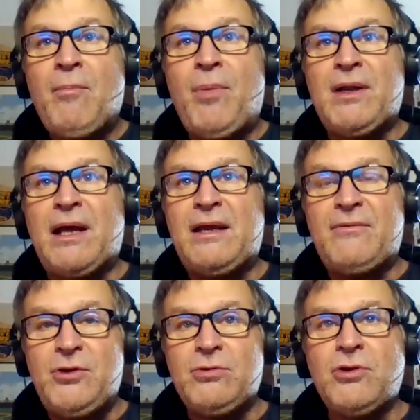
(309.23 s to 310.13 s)
but like
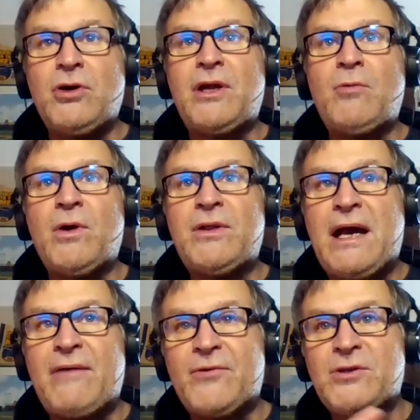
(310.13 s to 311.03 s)
if you look at what
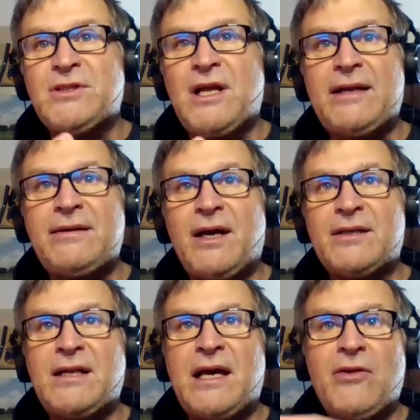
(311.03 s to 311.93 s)
that first line
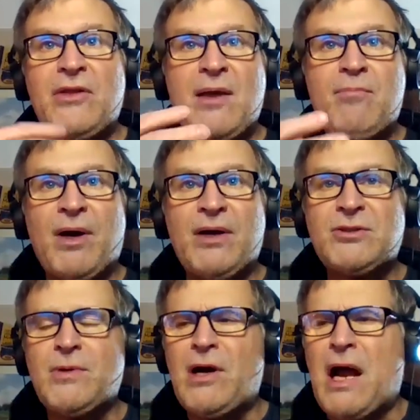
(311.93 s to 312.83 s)
does and how they buzz around,